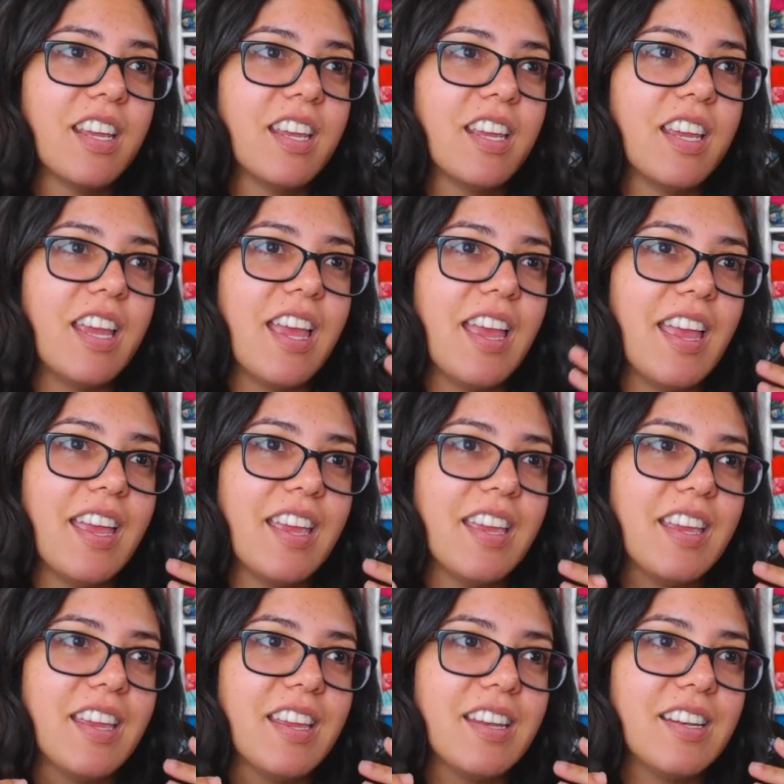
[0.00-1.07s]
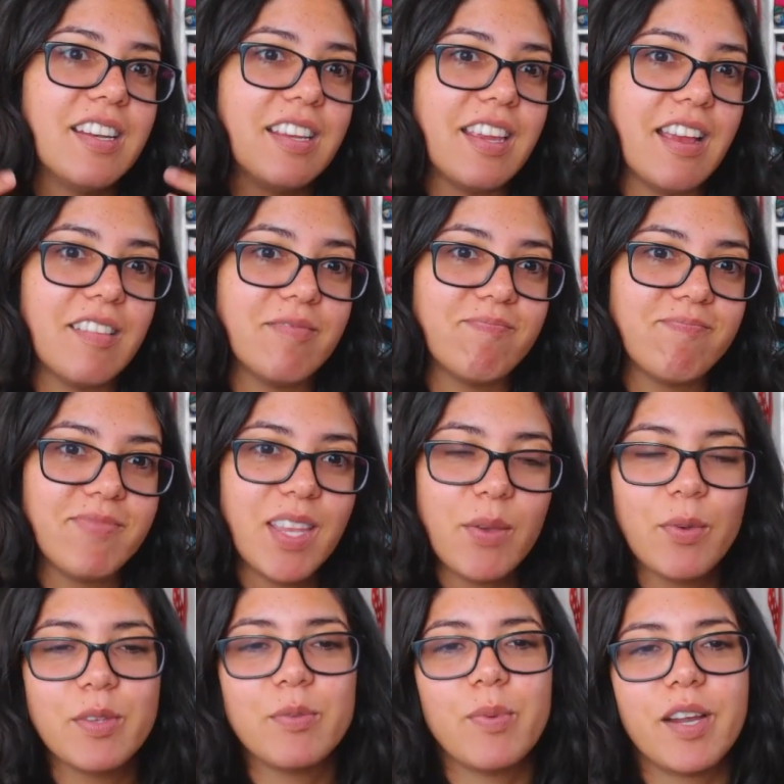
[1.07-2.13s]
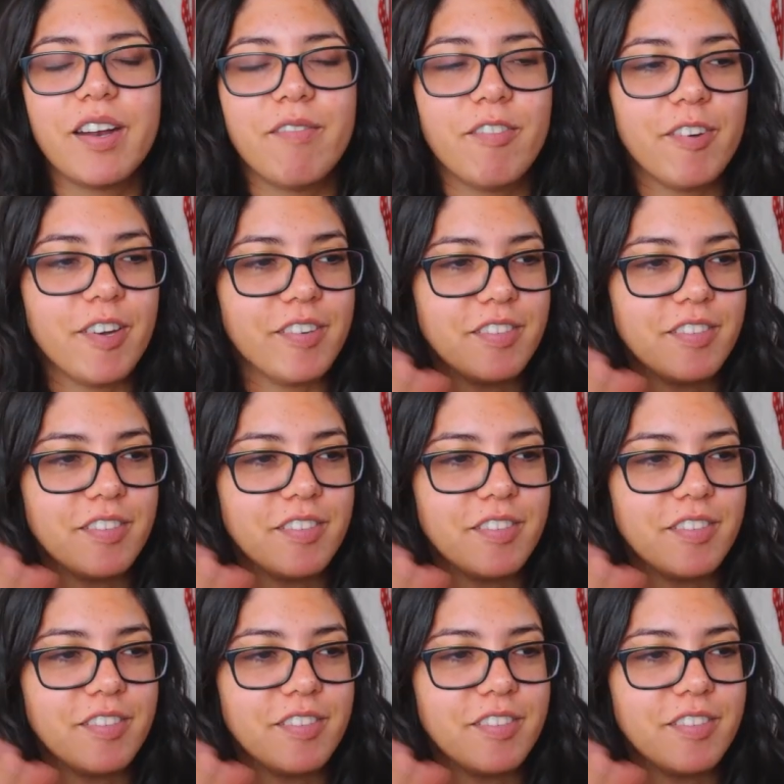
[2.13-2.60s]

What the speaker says: and yeah, it was whatever.